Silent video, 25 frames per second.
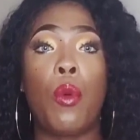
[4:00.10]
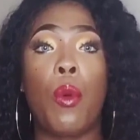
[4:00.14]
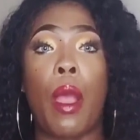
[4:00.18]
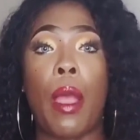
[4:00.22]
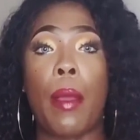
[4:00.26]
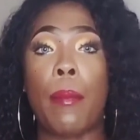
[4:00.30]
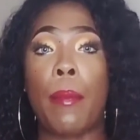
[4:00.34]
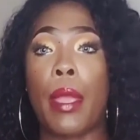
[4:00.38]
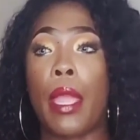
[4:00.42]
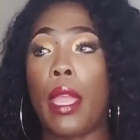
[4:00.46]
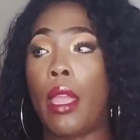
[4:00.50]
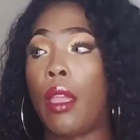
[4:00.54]

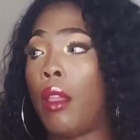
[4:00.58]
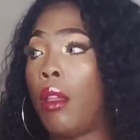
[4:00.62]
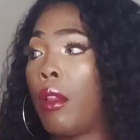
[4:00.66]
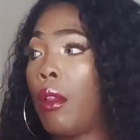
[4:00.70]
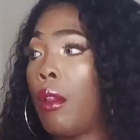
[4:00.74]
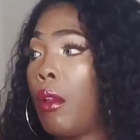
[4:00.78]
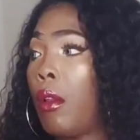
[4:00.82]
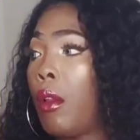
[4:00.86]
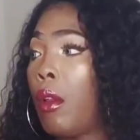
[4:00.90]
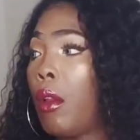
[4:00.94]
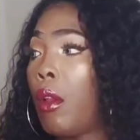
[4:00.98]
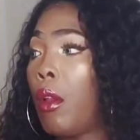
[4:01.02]
I
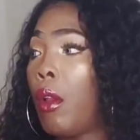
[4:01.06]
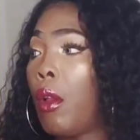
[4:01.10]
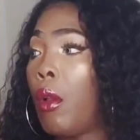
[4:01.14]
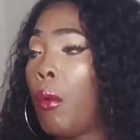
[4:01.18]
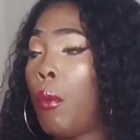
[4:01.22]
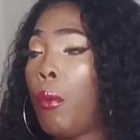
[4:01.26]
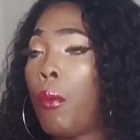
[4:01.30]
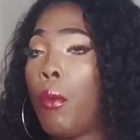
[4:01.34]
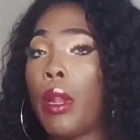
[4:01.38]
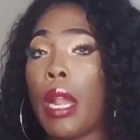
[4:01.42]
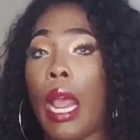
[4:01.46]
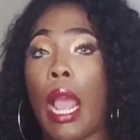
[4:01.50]
met
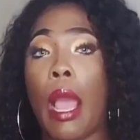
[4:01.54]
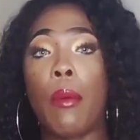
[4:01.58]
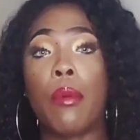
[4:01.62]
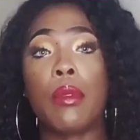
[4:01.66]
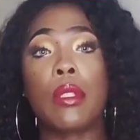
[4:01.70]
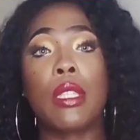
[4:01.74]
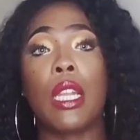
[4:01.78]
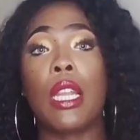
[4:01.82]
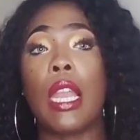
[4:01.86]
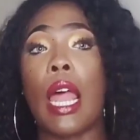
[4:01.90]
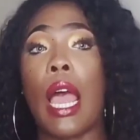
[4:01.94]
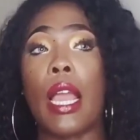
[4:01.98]
when I
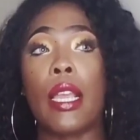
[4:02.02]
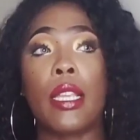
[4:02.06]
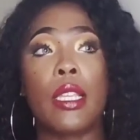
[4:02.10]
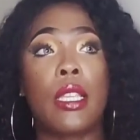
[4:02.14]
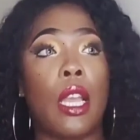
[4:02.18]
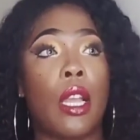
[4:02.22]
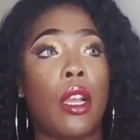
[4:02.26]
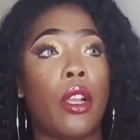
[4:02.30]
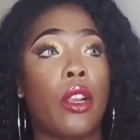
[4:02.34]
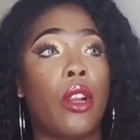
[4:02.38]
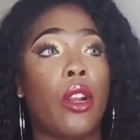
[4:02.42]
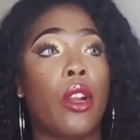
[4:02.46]
was a lot
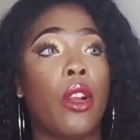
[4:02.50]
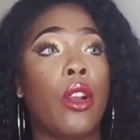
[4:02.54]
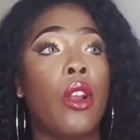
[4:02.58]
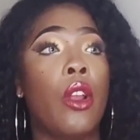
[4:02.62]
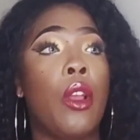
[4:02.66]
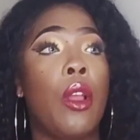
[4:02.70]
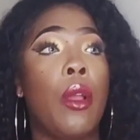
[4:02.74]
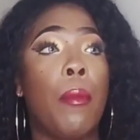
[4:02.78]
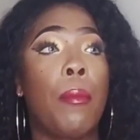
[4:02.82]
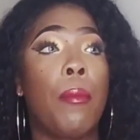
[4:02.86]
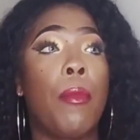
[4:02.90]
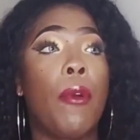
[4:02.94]

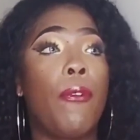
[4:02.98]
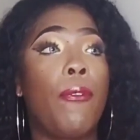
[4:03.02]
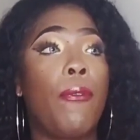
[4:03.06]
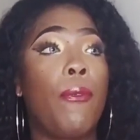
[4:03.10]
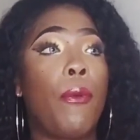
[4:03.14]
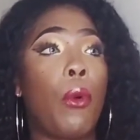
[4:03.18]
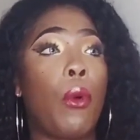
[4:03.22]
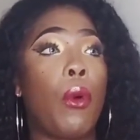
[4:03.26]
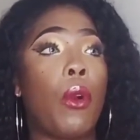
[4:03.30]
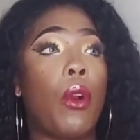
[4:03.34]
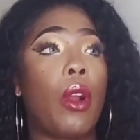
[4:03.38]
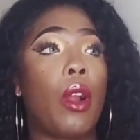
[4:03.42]
younger,
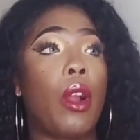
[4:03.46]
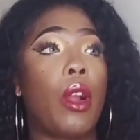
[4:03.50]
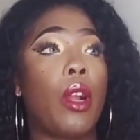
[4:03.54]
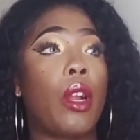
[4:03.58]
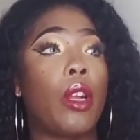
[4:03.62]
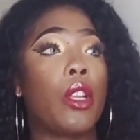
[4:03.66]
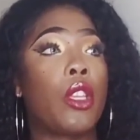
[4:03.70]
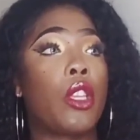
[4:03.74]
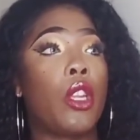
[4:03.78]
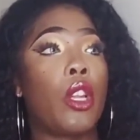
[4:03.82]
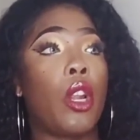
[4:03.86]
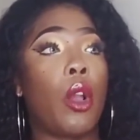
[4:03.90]

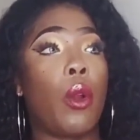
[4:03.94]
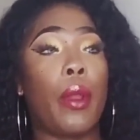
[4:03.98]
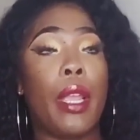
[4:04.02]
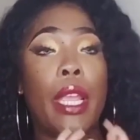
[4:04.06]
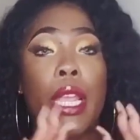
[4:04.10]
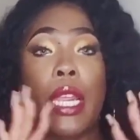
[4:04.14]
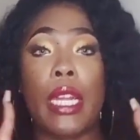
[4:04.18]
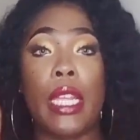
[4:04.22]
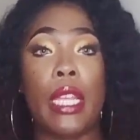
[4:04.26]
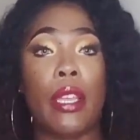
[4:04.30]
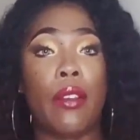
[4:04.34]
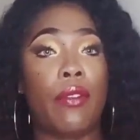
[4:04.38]
before
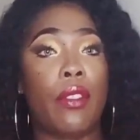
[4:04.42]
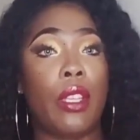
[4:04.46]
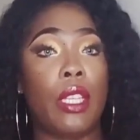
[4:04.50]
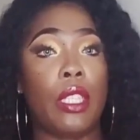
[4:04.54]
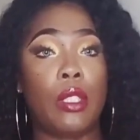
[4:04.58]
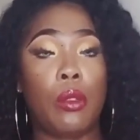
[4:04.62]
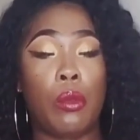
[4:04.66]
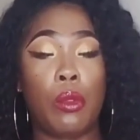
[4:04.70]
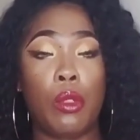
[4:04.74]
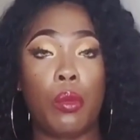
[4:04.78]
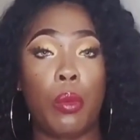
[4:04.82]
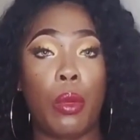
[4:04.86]
any of
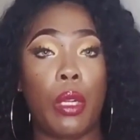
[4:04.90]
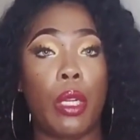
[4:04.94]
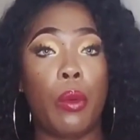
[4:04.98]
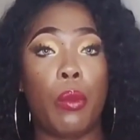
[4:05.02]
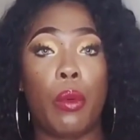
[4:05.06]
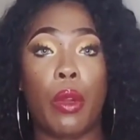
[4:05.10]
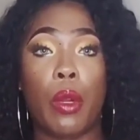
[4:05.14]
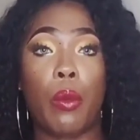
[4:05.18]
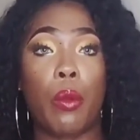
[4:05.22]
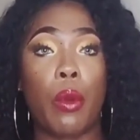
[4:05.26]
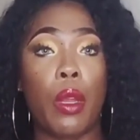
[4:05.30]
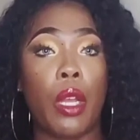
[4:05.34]
this was really
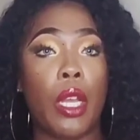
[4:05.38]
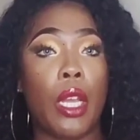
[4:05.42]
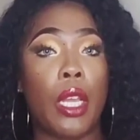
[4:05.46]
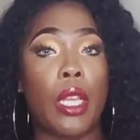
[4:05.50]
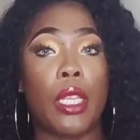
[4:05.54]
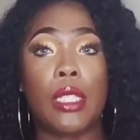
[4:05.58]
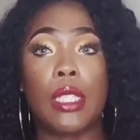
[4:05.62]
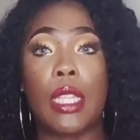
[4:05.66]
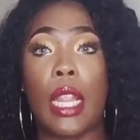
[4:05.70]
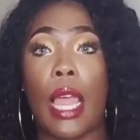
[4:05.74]
what it was.